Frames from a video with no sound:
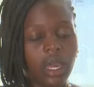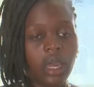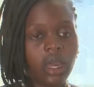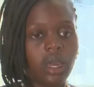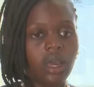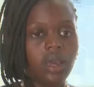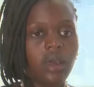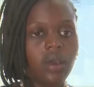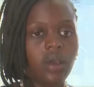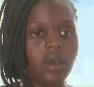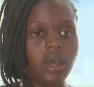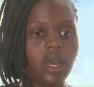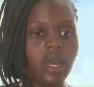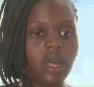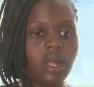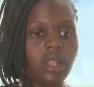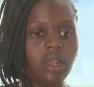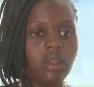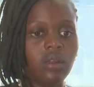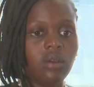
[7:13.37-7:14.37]

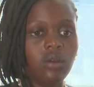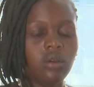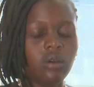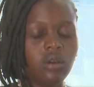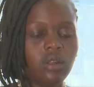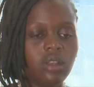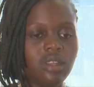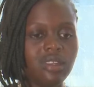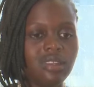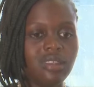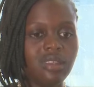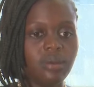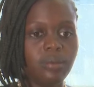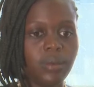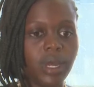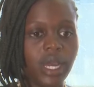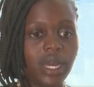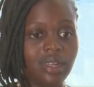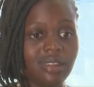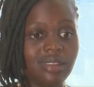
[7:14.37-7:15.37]

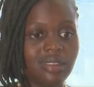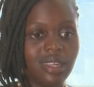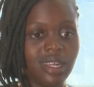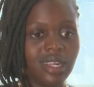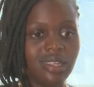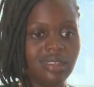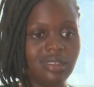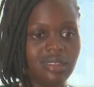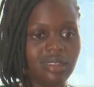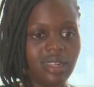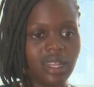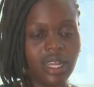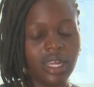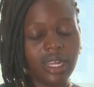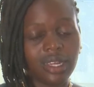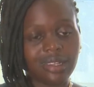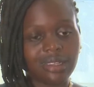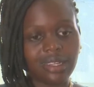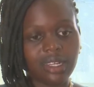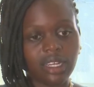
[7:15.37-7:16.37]
Alcoholism starts,
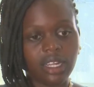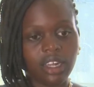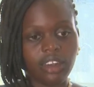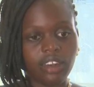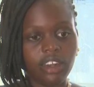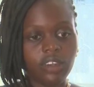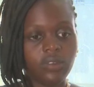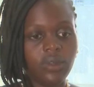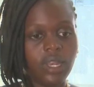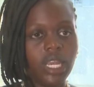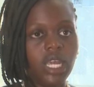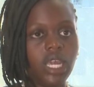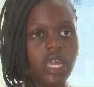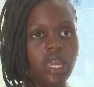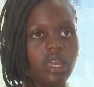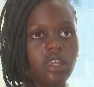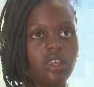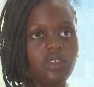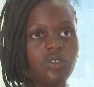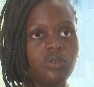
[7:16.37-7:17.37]
like I said, gradually.
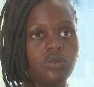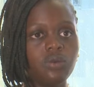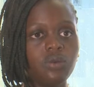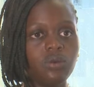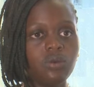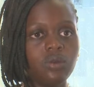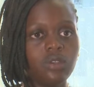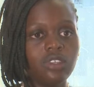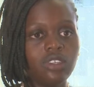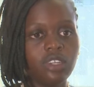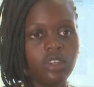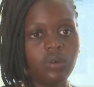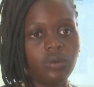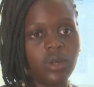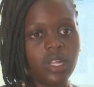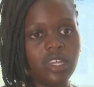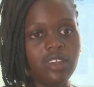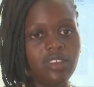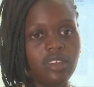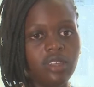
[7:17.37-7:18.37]
You take
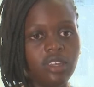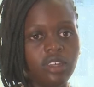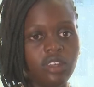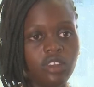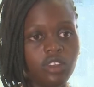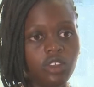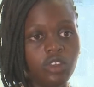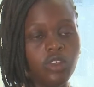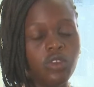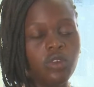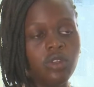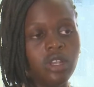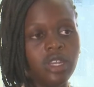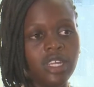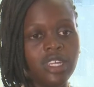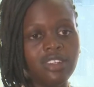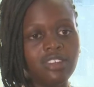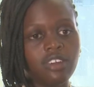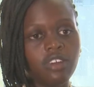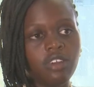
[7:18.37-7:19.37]
one drink, you
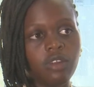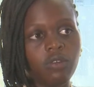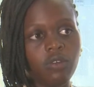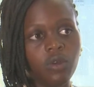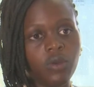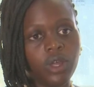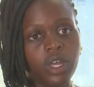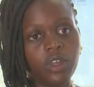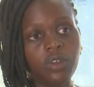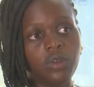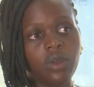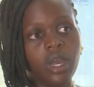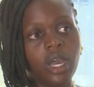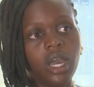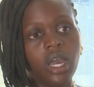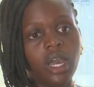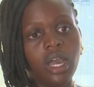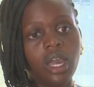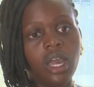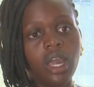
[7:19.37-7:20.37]
reach a level where
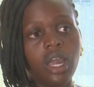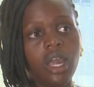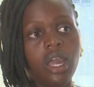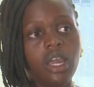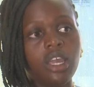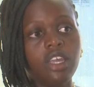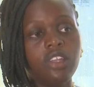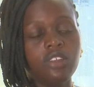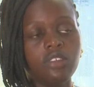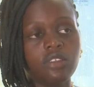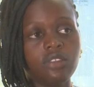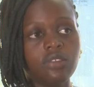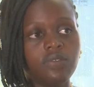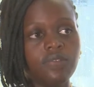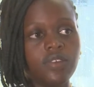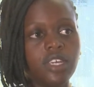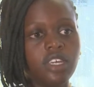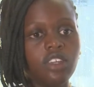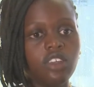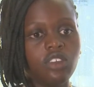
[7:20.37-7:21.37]
your
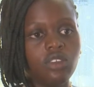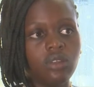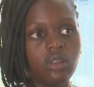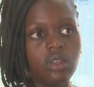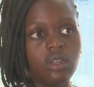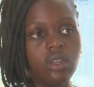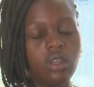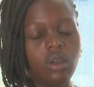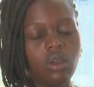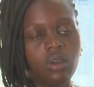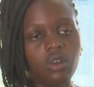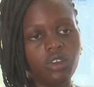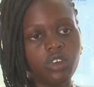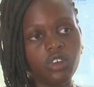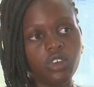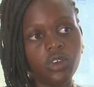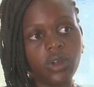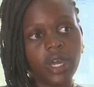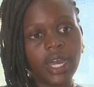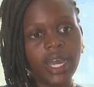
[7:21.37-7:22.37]
intoxication or
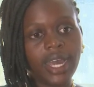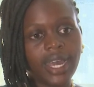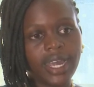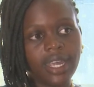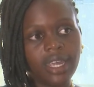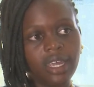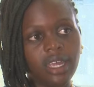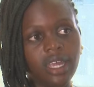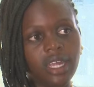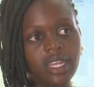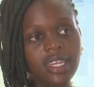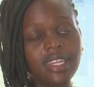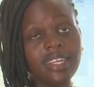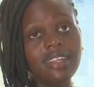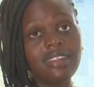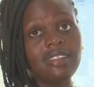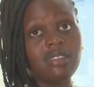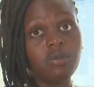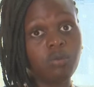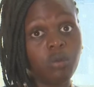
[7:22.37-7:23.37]
your high
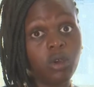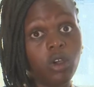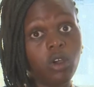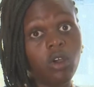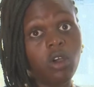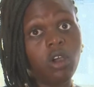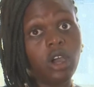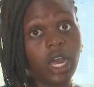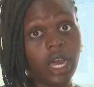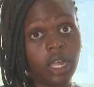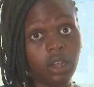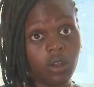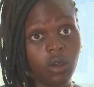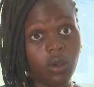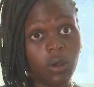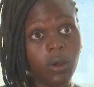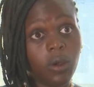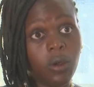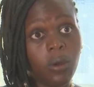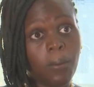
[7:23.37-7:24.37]
needs more
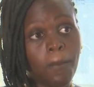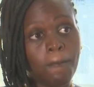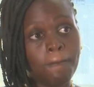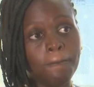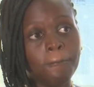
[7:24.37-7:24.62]
alcohol.